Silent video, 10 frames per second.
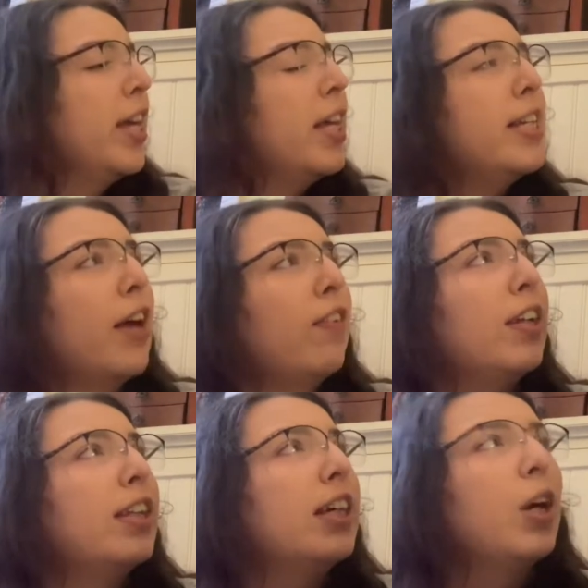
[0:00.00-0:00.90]

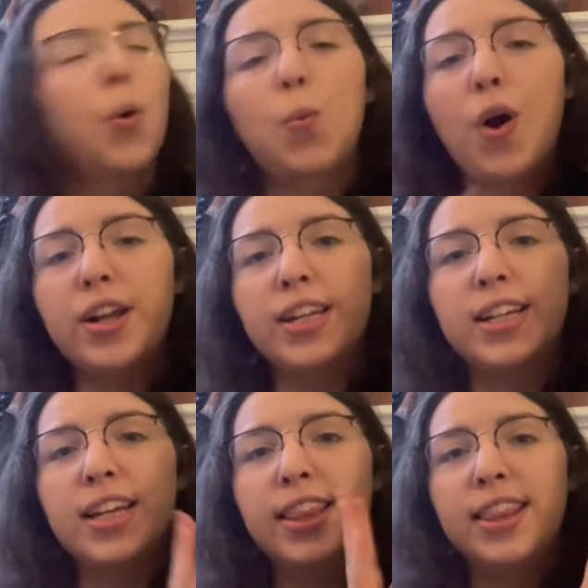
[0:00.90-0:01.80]
definitely
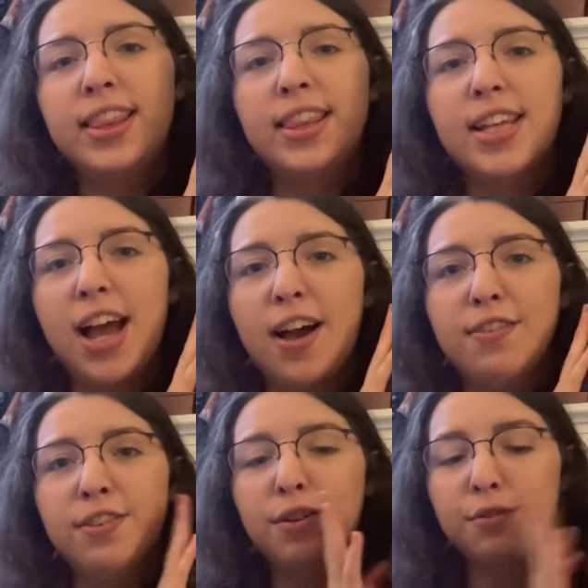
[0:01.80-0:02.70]
wanted to
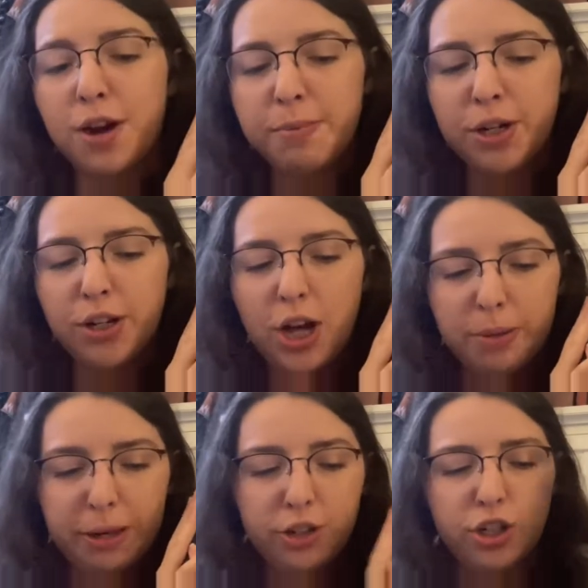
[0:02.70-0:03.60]
have Robin Hood
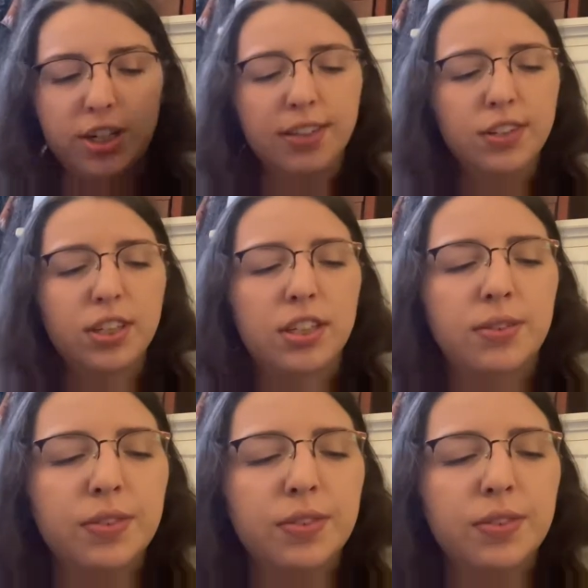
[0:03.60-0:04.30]
on my shelves.